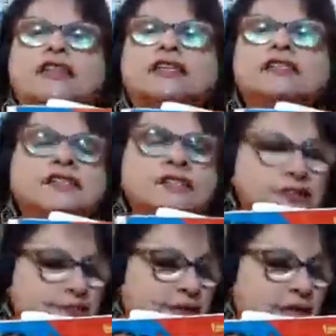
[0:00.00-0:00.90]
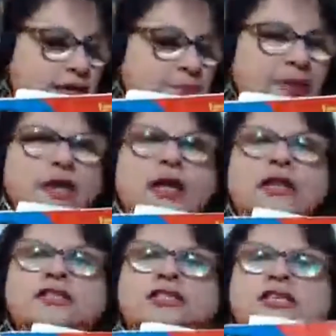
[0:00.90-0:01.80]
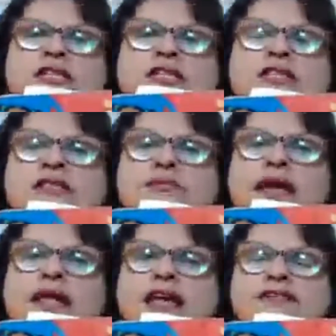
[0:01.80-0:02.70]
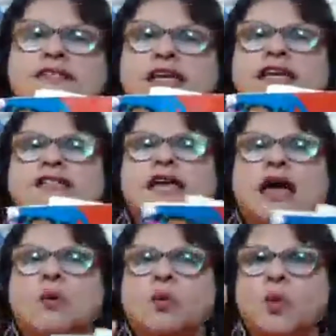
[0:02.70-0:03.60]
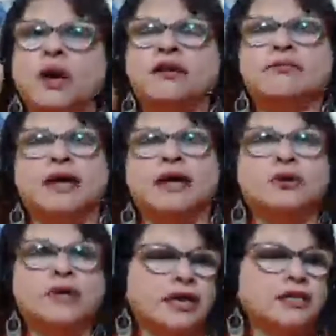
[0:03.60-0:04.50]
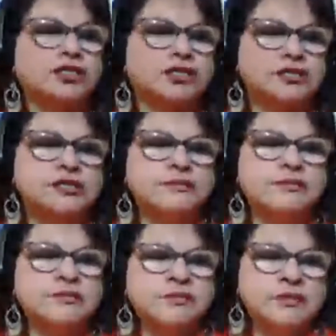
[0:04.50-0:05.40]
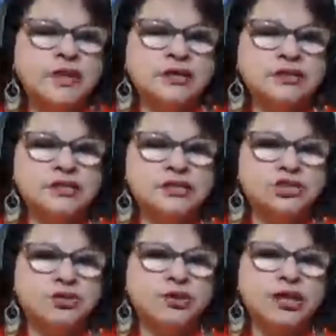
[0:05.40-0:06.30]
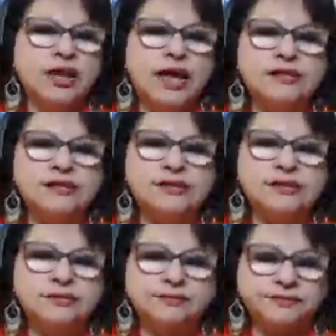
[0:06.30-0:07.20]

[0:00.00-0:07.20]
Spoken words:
this is my biology, and this is my life science at one of my locations. I teach 3 classes.